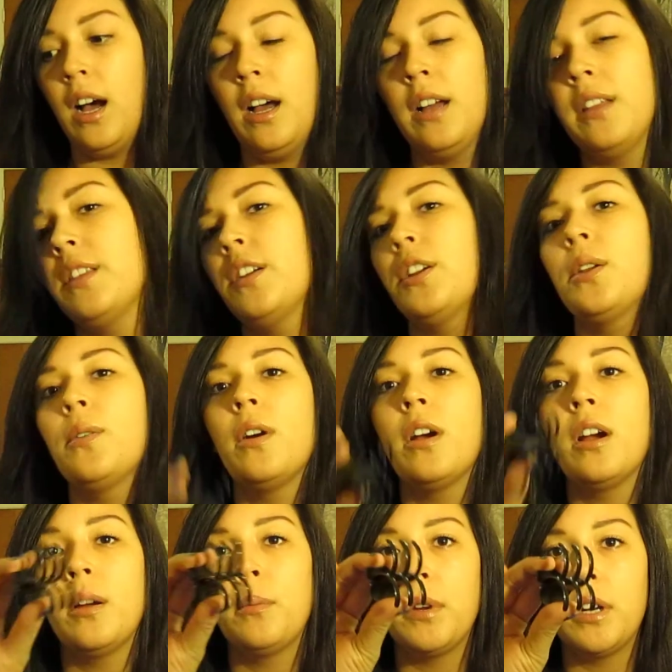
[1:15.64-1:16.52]
there you
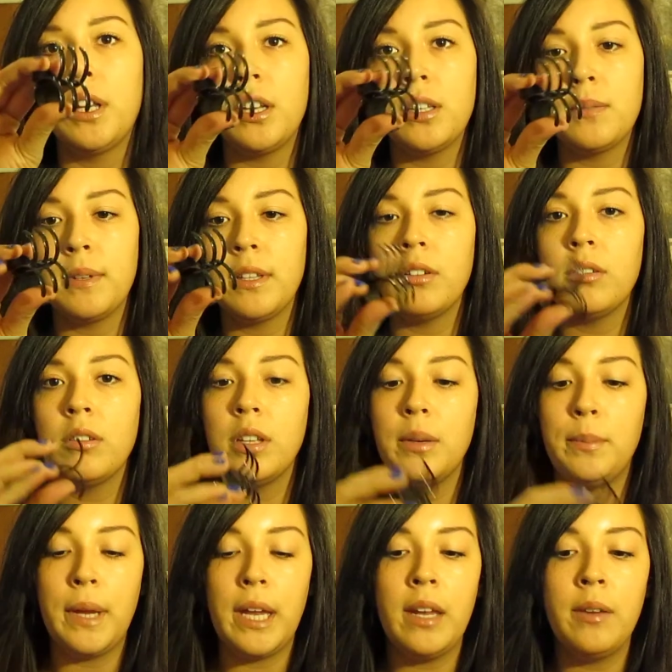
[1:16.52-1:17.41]
are. I'm going to use my little
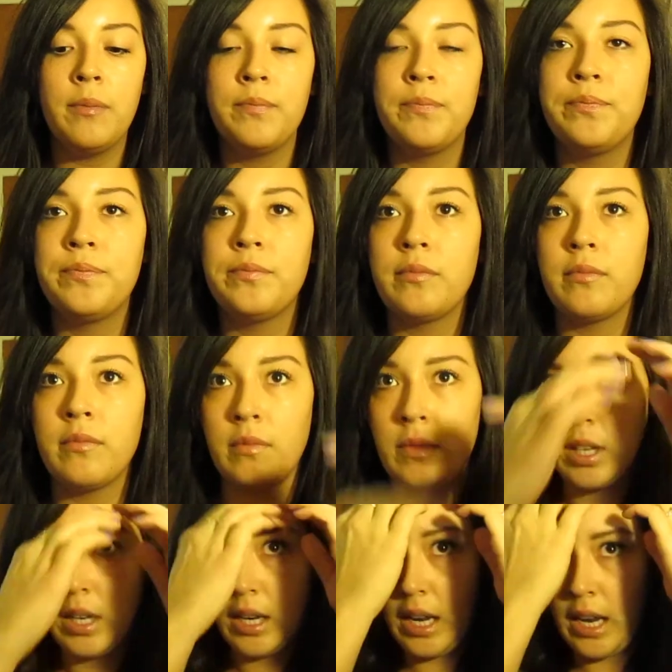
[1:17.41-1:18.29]
clippy,
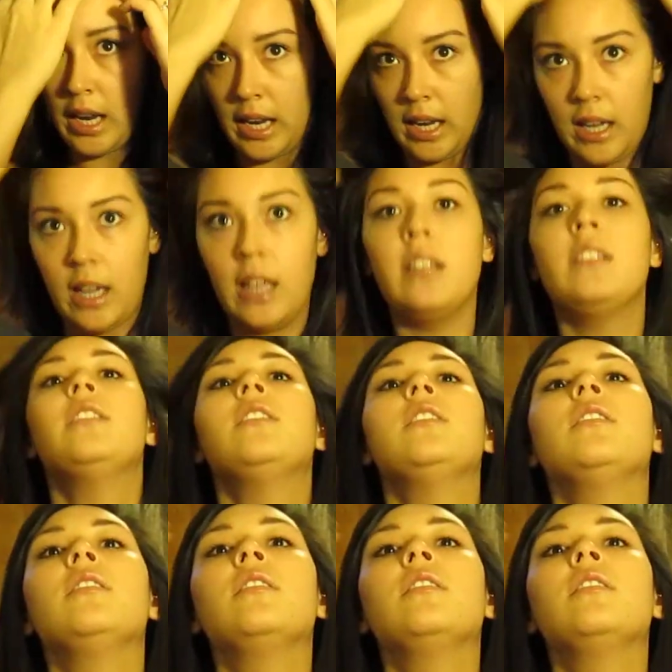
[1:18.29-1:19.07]
and